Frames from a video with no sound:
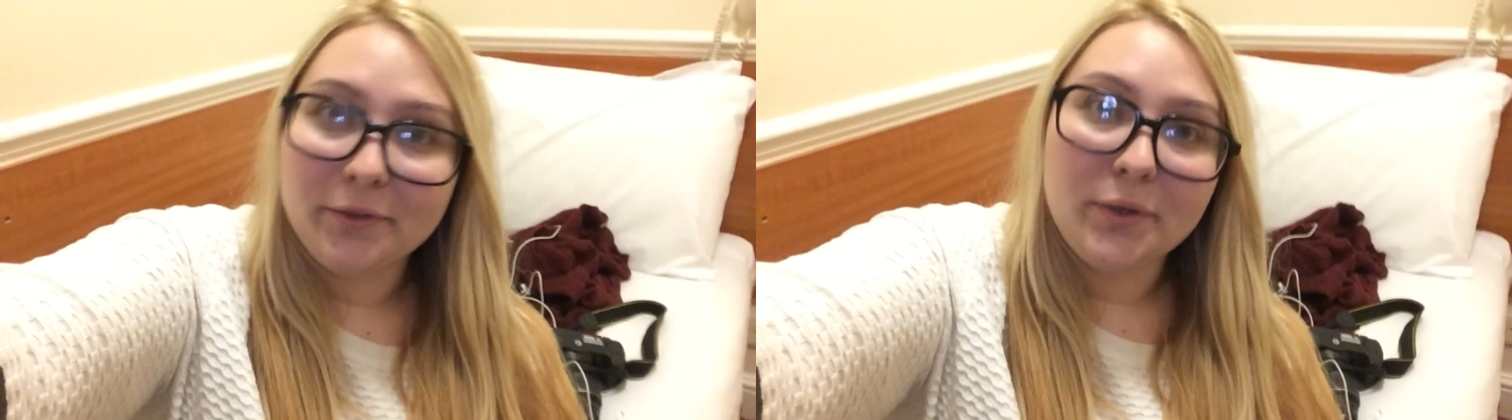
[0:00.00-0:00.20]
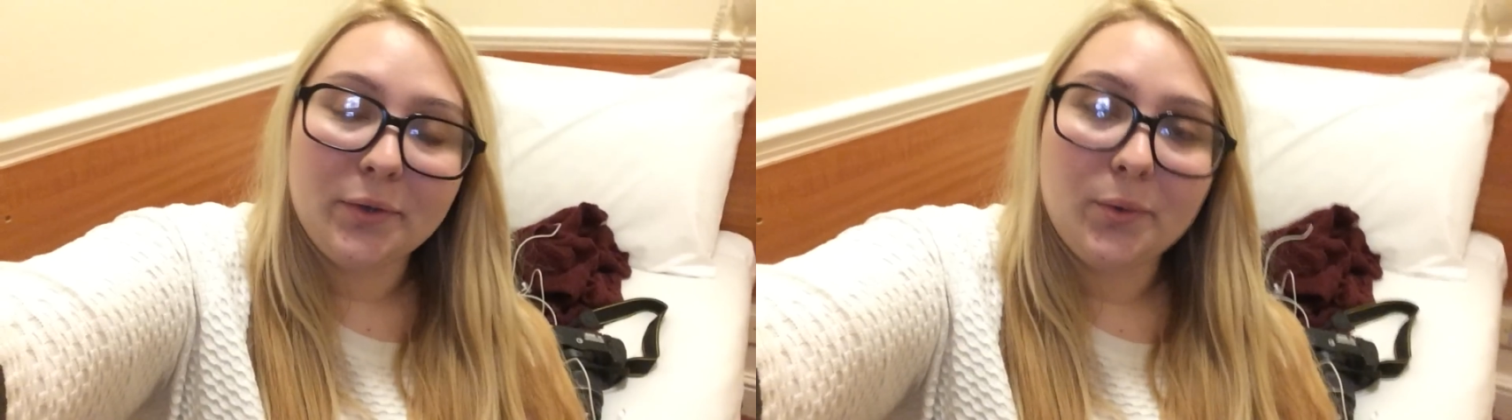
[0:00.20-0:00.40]

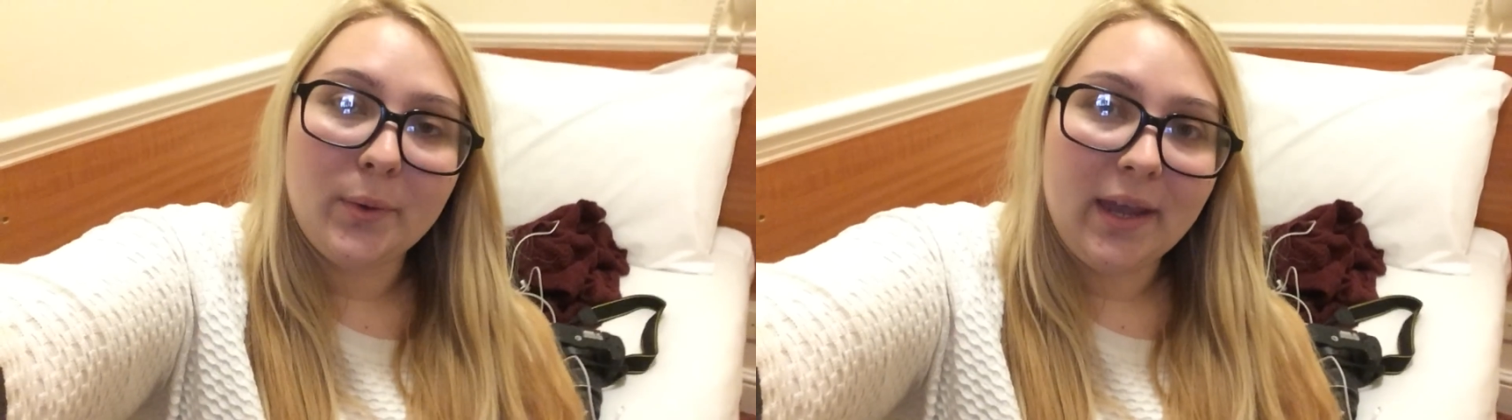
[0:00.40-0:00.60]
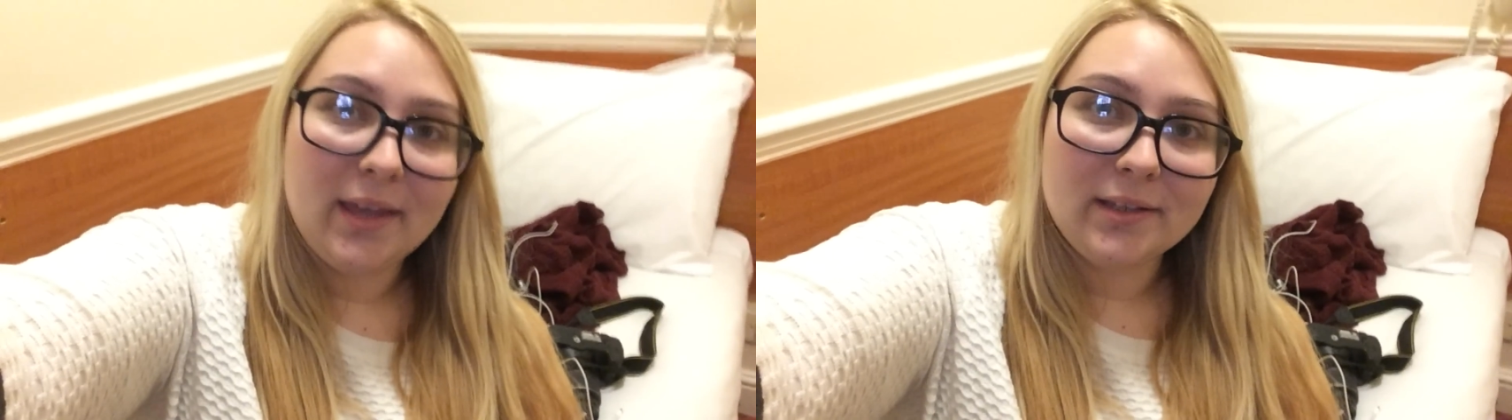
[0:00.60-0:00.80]
flew
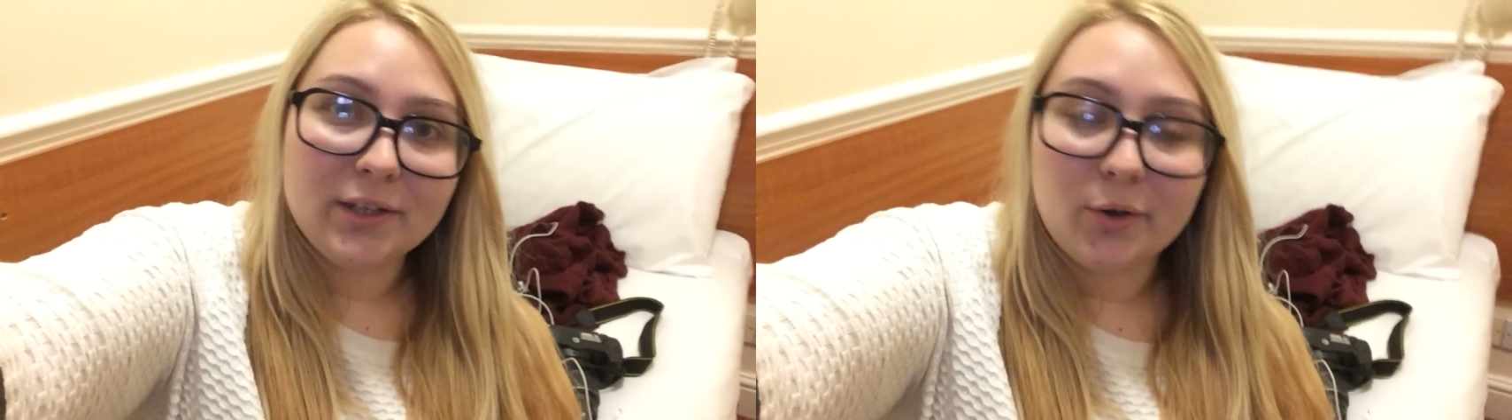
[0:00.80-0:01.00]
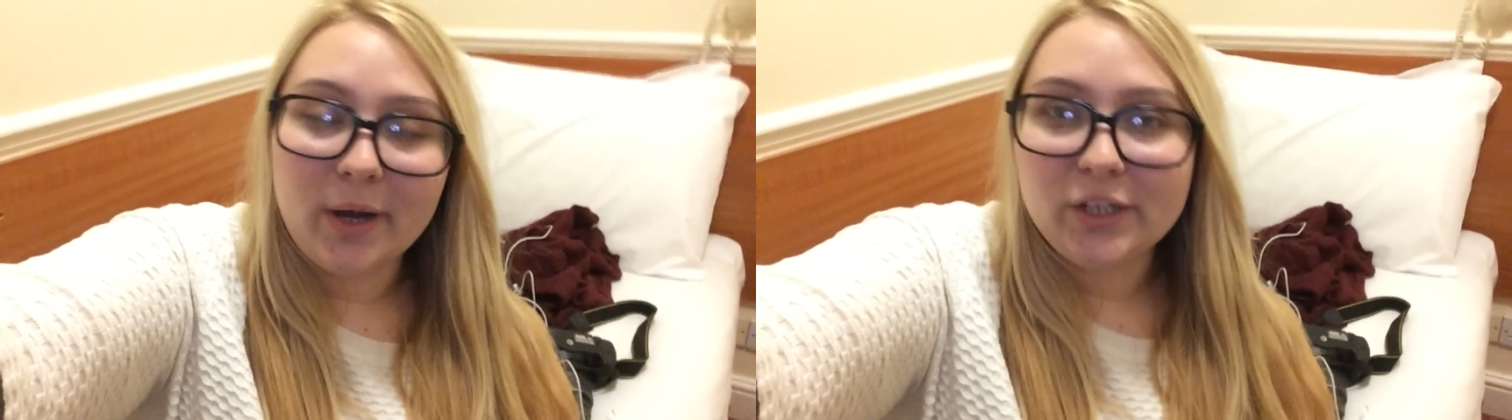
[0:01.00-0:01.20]
with
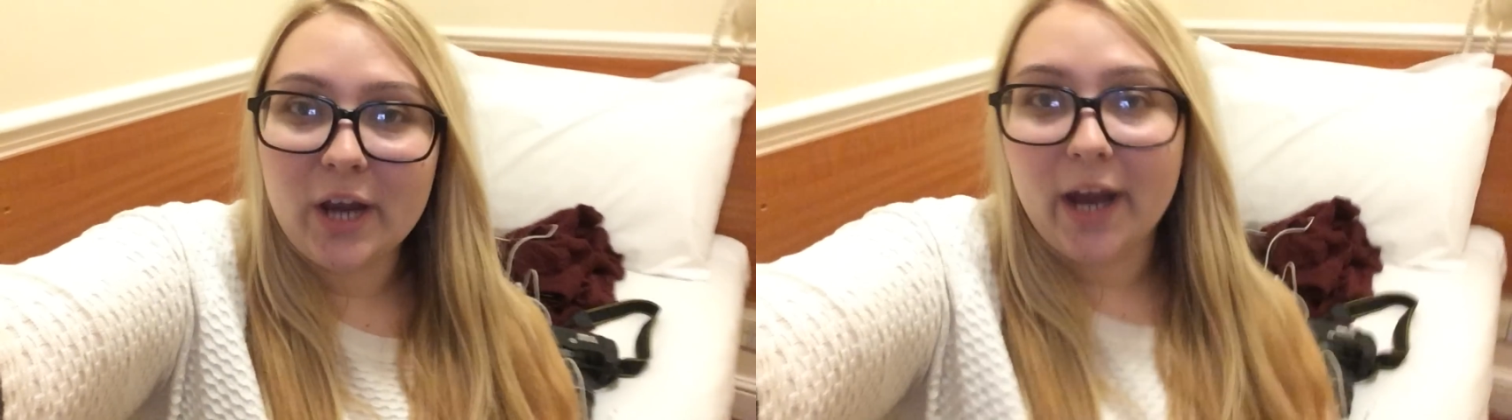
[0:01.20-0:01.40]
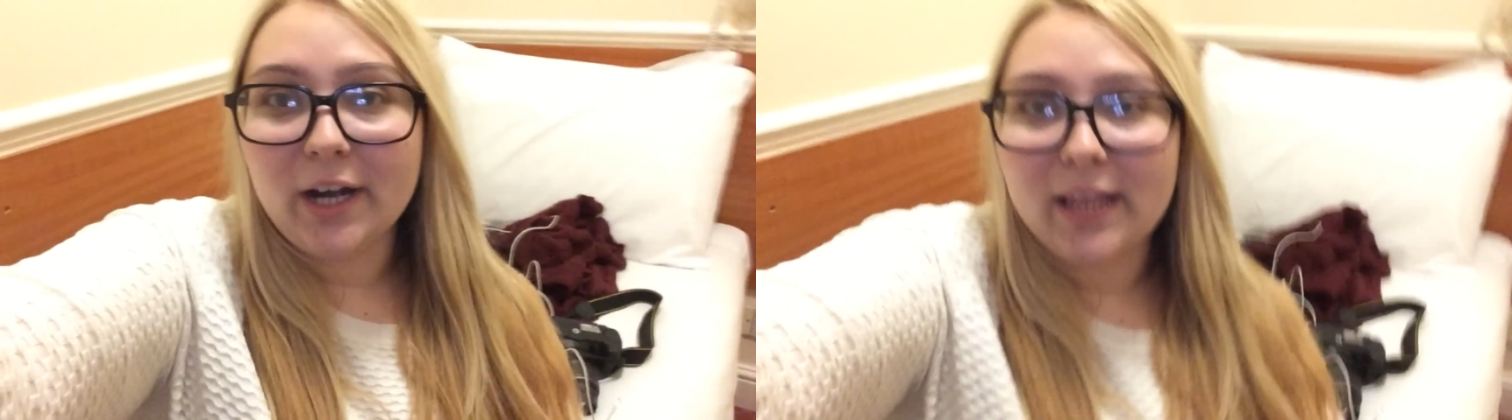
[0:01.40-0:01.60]

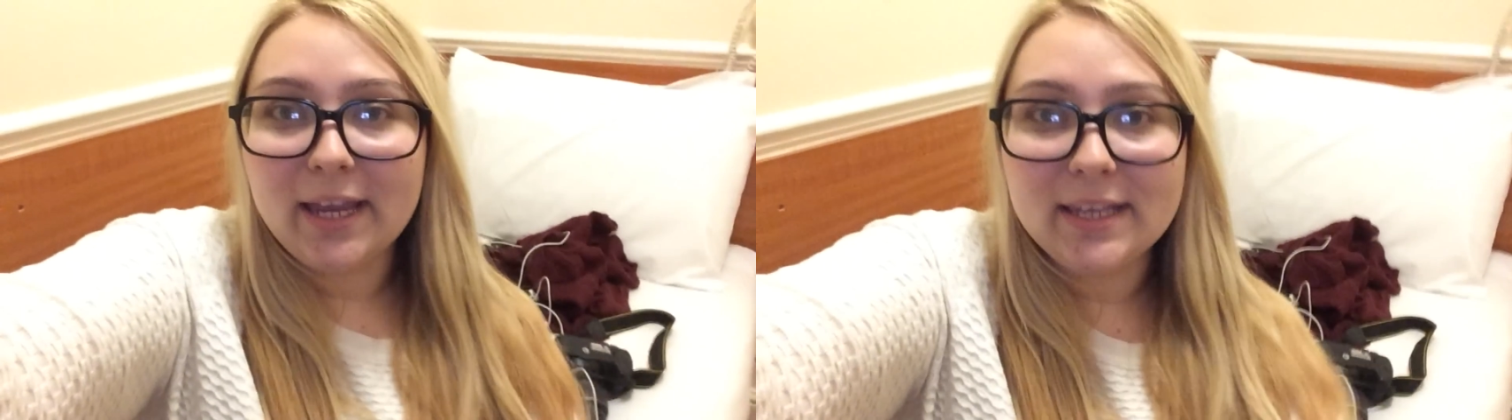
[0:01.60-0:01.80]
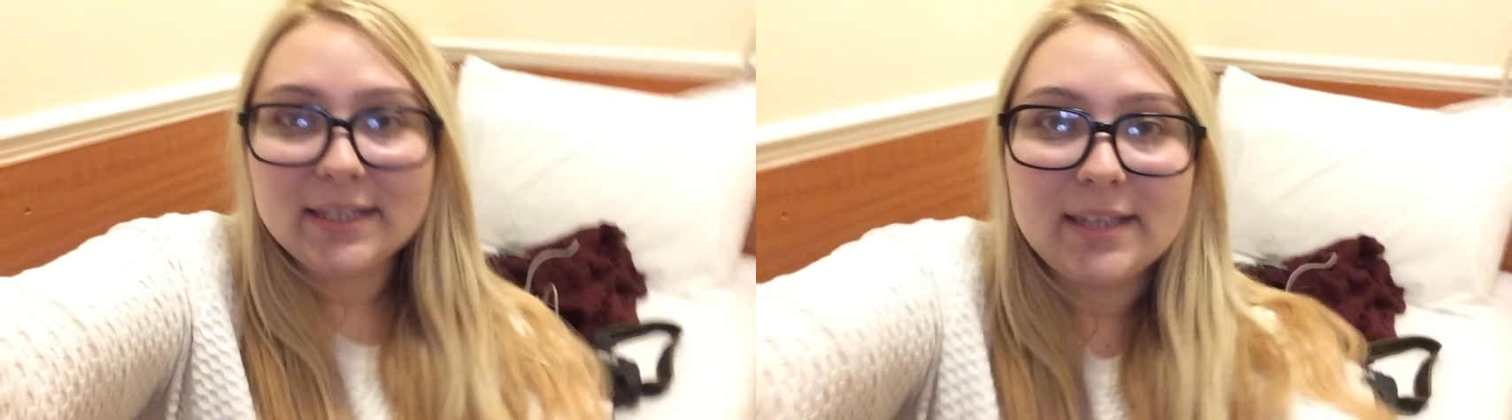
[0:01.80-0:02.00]
Croatia
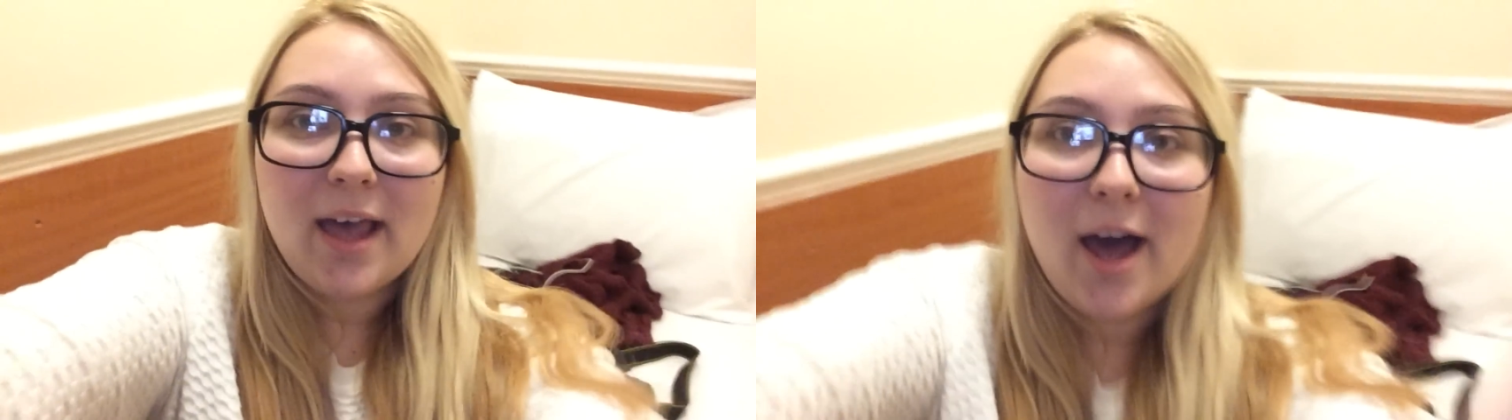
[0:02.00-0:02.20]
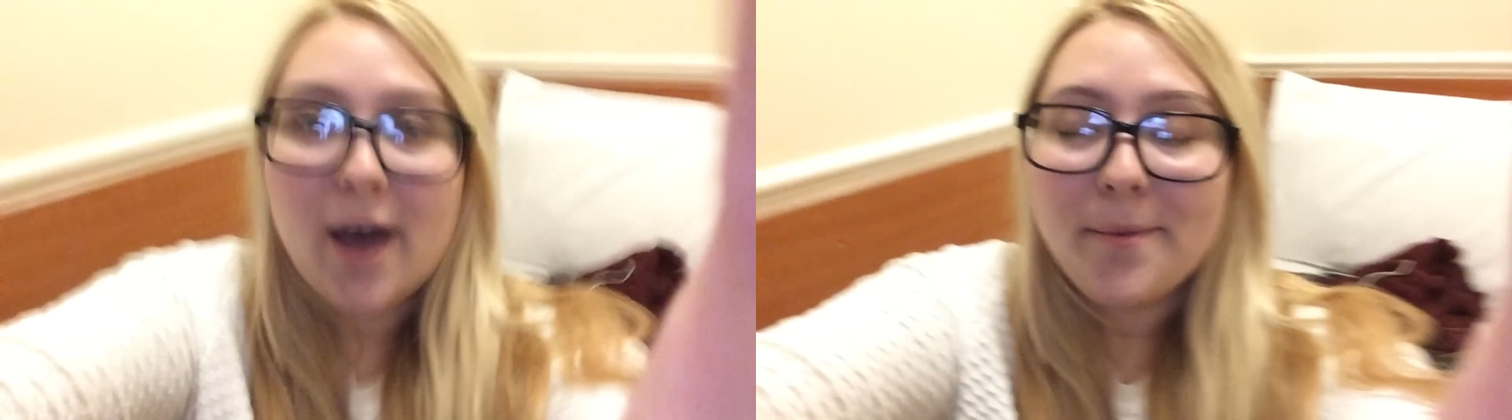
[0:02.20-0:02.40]
Airlines
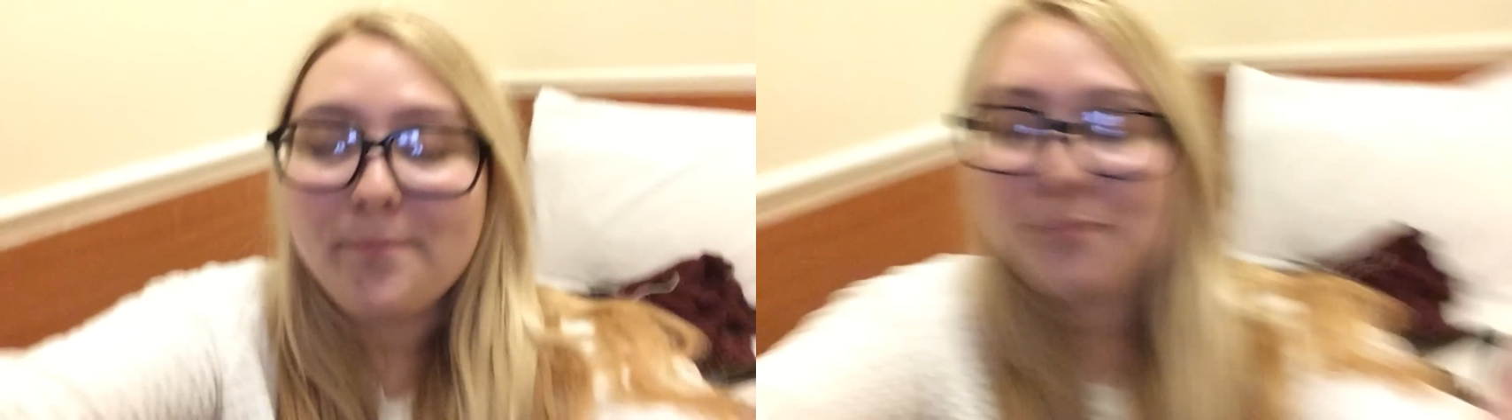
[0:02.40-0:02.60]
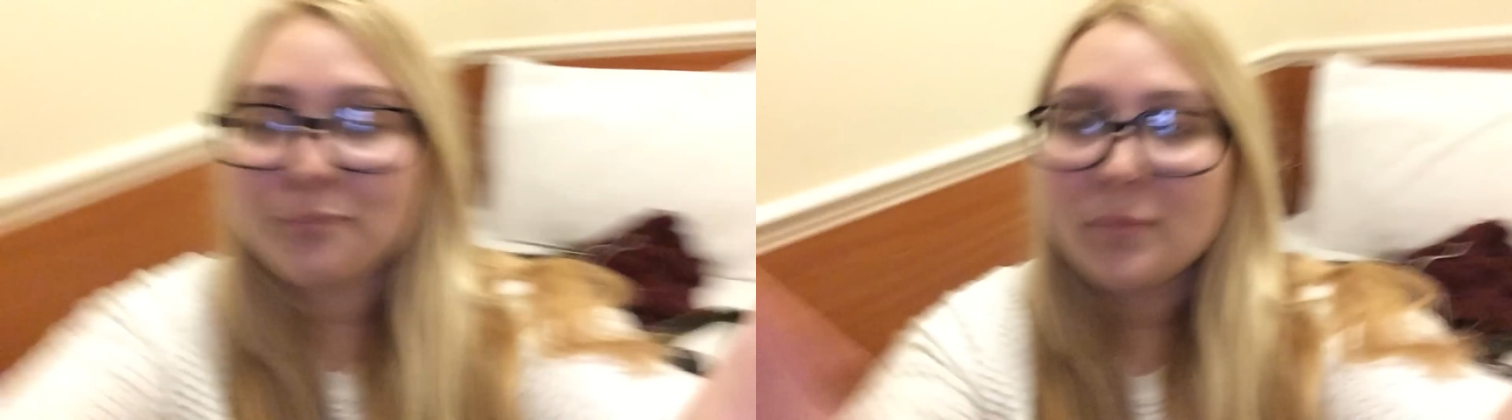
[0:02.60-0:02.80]

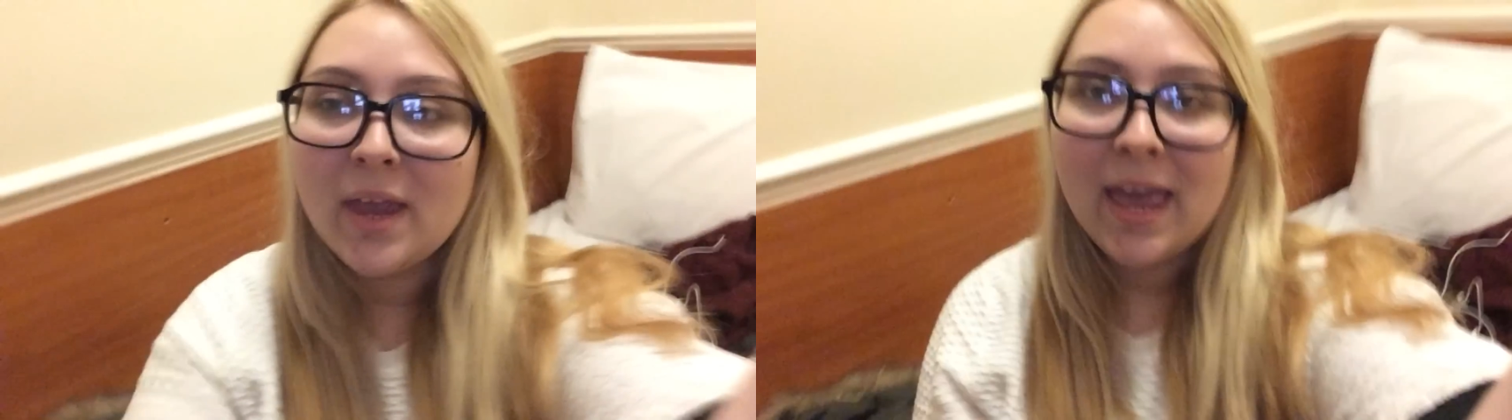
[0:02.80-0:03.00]
um,